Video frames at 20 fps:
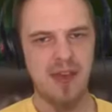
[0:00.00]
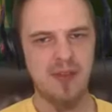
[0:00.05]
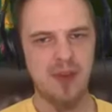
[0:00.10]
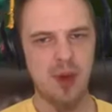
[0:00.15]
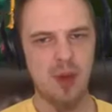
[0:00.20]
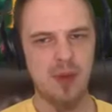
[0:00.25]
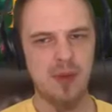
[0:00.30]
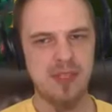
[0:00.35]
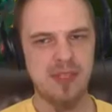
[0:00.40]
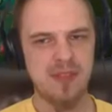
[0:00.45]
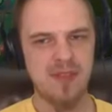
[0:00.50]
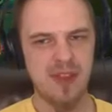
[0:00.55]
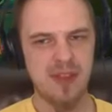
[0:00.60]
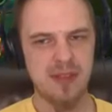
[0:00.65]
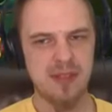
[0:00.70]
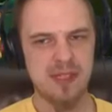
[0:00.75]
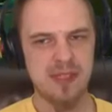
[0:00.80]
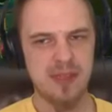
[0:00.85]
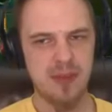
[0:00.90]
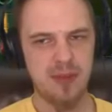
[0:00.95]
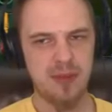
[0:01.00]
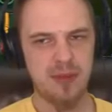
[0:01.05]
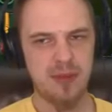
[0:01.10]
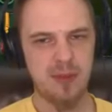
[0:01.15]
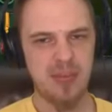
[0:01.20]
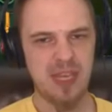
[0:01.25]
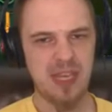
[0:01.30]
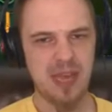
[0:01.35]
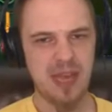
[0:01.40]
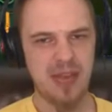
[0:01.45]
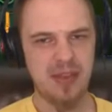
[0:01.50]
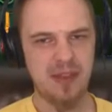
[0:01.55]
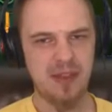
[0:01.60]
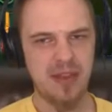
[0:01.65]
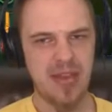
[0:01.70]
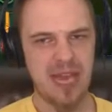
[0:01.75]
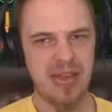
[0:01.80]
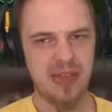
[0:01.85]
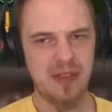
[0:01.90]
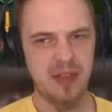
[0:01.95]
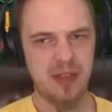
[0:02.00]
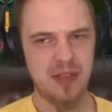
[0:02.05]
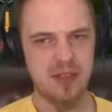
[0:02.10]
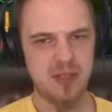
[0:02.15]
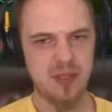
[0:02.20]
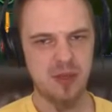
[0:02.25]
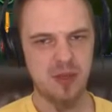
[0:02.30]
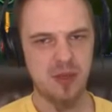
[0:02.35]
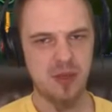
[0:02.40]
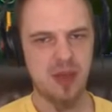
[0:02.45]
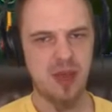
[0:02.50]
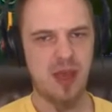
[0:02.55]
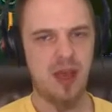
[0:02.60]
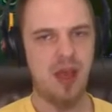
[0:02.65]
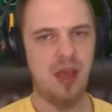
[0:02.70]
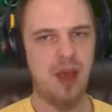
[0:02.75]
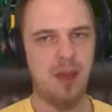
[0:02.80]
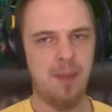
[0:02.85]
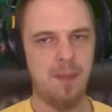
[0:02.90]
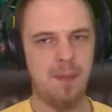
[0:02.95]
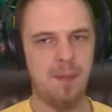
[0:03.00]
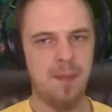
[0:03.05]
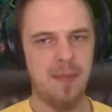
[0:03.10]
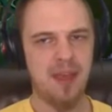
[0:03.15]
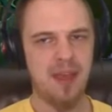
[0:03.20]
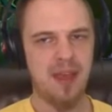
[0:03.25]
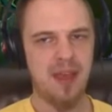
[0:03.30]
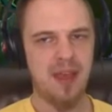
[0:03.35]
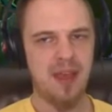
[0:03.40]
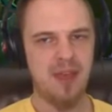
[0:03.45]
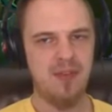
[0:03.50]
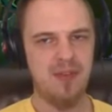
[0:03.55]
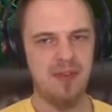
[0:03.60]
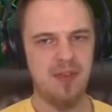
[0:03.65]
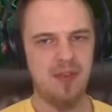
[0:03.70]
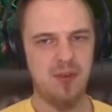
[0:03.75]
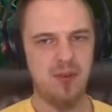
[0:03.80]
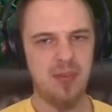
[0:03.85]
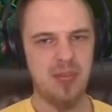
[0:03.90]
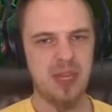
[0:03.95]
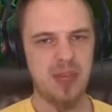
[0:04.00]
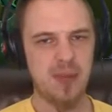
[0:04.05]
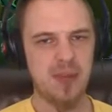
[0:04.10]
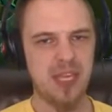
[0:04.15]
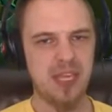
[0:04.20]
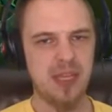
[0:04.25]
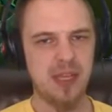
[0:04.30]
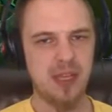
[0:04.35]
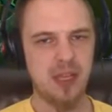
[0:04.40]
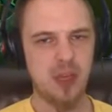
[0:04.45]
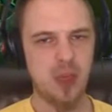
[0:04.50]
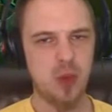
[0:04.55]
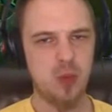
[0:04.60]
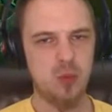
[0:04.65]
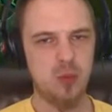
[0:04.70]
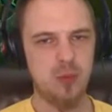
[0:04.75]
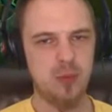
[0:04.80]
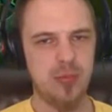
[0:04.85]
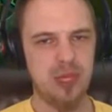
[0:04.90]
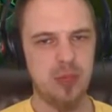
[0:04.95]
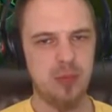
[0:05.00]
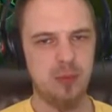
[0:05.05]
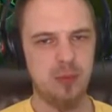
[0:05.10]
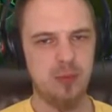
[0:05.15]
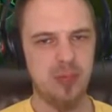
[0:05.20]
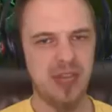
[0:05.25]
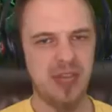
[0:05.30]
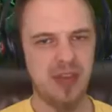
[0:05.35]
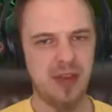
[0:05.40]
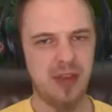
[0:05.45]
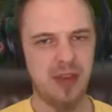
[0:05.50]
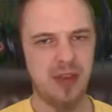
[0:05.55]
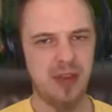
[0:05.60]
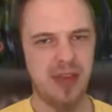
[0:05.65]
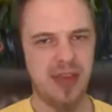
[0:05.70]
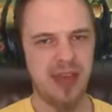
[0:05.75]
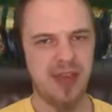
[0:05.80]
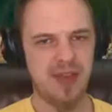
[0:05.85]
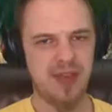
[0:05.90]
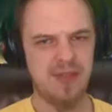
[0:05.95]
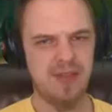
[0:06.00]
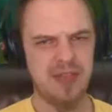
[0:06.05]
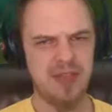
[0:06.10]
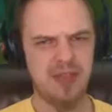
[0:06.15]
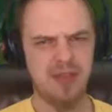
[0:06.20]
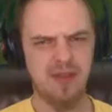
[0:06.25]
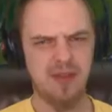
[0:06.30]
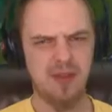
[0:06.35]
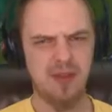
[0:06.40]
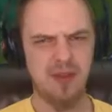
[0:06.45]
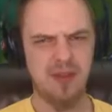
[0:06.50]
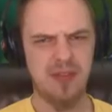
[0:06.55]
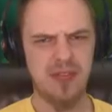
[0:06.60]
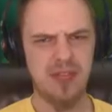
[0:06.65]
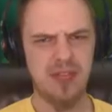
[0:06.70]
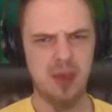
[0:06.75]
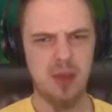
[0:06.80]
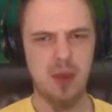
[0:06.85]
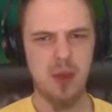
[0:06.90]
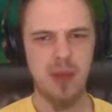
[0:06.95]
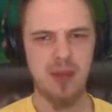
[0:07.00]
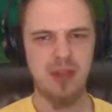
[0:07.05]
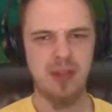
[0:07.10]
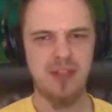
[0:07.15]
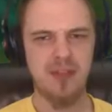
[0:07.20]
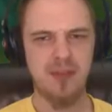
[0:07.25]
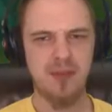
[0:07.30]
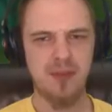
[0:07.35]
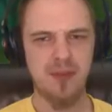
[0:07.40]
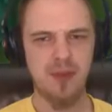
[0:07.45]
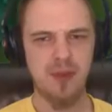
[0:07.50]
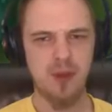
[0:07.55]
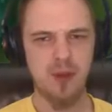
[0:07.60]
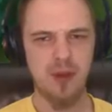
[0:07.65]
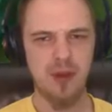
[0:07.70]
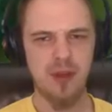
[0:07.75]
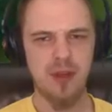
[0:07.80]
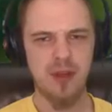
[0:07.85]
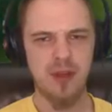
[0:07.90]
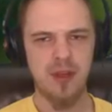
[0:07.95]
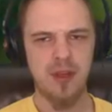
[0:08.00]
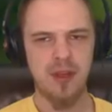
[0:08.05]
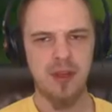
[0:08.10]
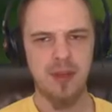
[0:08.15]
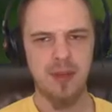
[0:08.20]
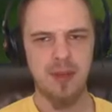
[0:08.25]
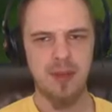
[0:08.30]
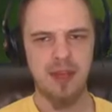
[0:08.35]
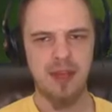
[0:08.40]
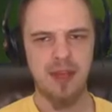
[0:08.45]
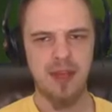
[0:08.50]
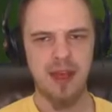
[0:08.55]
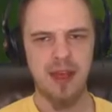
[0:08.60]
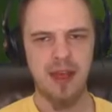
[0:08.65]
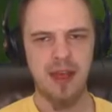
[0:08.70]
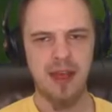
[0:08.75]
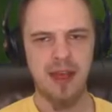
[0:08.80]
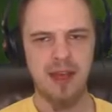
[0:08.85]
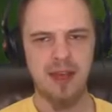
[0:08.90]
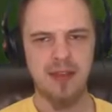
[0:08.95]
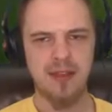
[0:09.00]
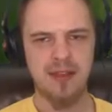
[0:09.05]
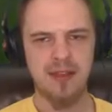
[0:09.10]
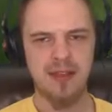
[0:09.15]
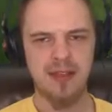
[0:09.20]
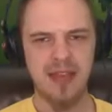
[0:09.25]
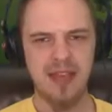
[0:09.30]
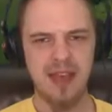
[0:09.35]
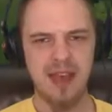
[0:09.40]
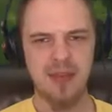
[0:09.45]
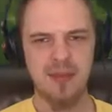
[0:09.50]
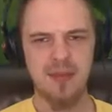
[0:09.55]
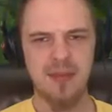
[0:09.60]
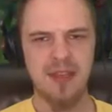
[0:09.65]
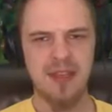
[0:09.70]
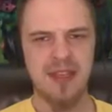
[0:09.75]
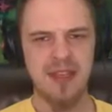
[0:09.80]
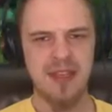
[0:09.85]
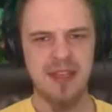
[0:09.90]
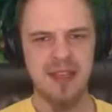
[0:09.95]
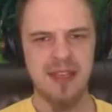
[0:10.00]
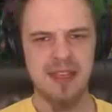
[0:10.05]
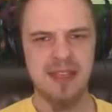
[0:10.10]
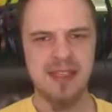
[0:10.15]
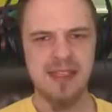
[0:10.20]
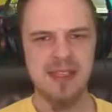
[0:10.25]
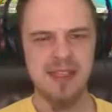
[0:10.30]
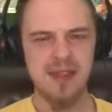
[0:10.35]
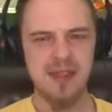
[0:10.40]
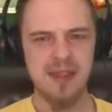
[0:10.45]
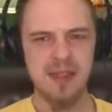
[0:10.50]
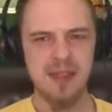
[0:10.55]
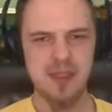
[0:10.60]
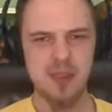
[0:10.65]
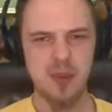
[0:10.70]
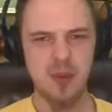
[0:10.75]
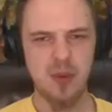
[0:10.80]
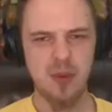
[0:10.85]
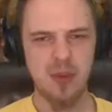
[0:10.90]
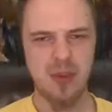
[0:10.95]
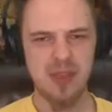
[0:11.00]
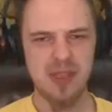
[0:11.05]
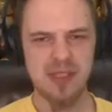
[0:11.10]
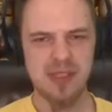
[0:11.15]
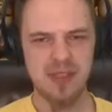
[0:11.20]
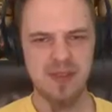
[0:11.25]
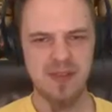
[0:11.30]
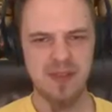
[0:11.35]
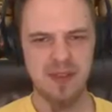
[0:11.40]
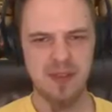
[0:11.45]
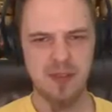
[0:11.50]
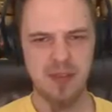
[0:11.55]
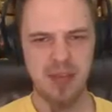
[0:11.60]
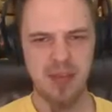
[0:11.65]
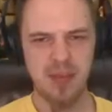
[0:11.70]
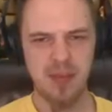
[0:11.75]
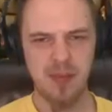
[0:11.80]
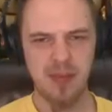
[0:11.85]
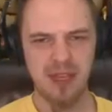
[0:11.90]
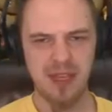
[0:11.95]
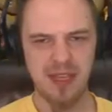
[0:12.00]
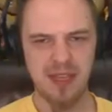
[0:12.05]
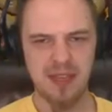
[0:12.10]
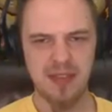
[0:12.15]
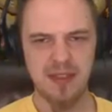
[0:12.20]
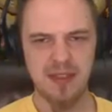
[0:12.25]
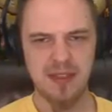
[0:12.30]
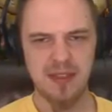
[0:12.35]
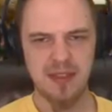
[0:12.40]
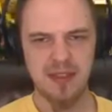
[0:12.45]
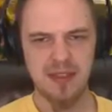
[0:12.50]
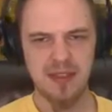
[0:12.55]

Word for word: I've always found stealth to be kind of lackluster. I've never been a big clone build player. I have done it for a video, I believe, before. But yeah, it's nothing too impressive, in my opinion.